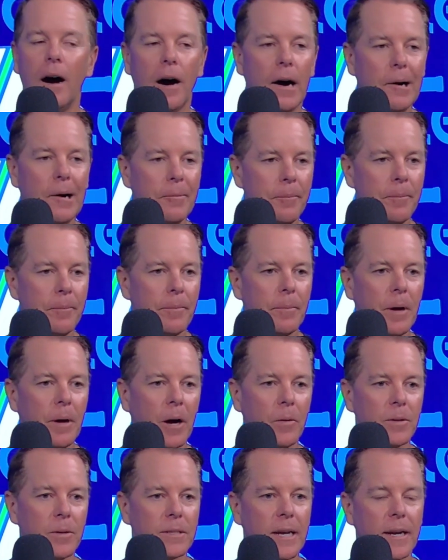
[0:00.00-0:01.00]

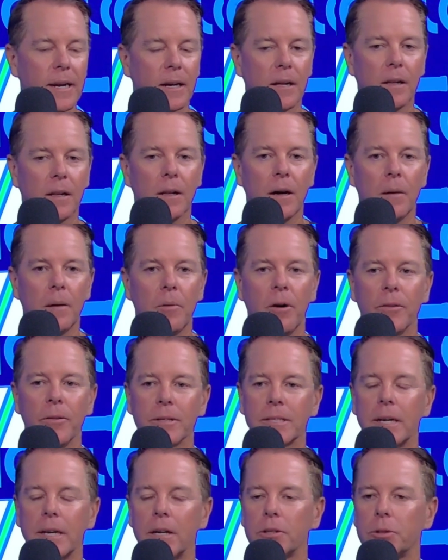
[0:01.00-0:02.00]
I was at a club on
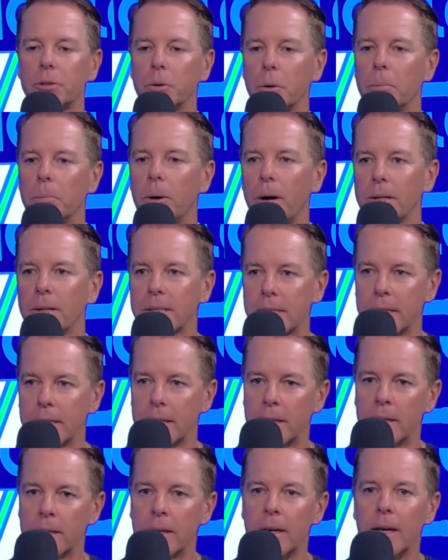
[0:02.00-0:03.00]
the South Shore of
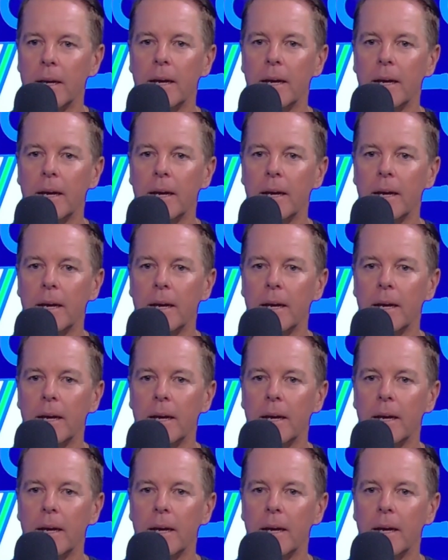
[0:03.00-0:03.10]
Boston.